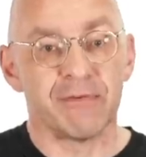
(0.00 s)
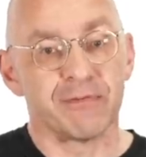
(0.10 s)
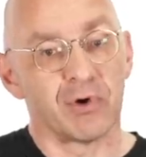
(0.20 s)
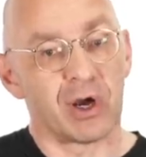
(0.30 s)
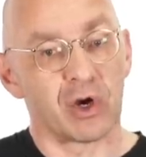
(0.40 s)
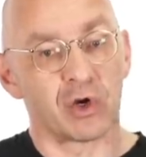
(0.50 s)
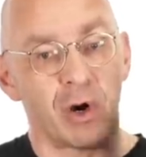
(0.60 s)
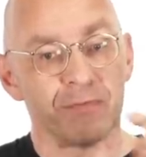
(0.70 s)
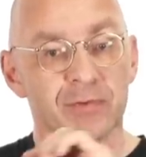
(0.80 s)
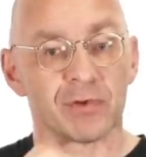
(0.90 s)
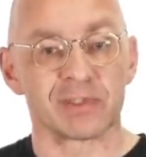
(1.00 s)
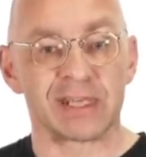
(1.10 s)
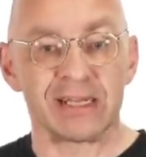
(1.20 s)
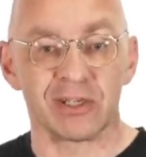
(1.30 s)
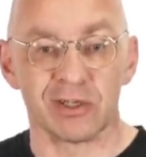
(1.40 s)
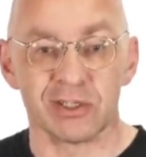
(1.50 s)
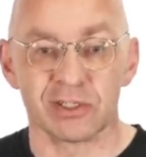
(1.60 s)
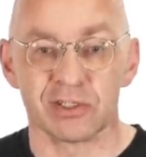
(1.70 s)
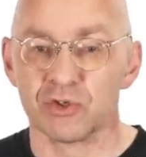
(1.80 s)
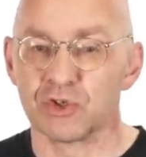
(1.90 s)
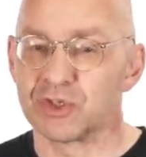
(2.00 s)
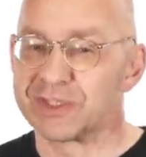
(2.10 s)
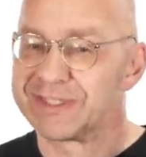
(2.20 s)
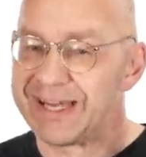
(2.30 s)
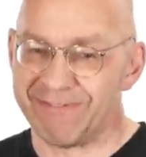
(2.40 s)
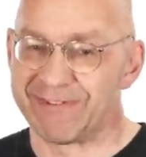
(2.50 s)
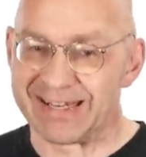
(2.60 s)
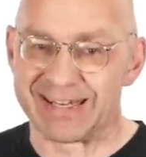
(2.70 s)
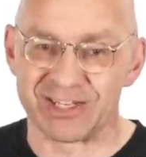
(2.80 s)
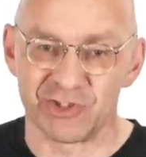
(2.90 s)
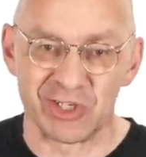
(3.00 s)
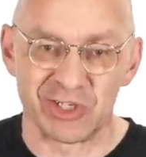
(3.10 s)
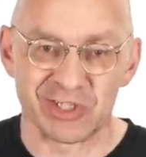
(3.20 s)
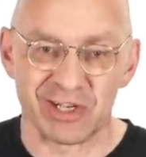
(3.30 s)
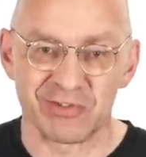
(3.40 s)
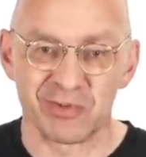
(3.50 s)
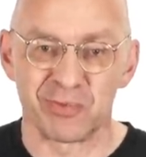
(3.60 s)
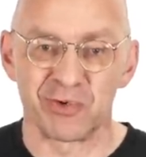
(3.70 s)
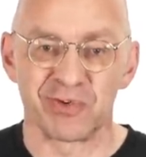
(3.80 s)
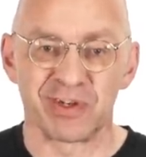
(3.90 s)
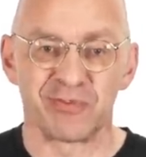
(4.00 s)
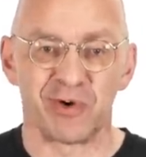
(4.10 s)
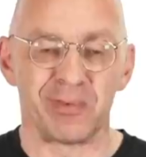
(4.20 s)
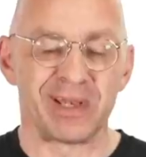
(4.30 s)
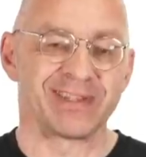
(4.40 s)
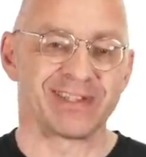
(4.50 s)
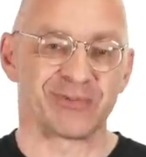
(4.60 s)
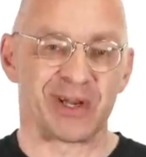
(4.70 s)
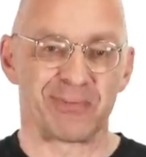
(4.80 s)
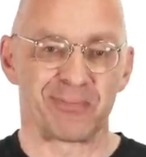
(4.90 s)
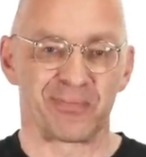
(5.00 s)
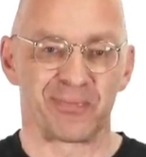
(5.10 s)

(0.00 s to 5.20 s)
If you are comfortable with calculus, you should definitely treat yourself to proving the formula this way.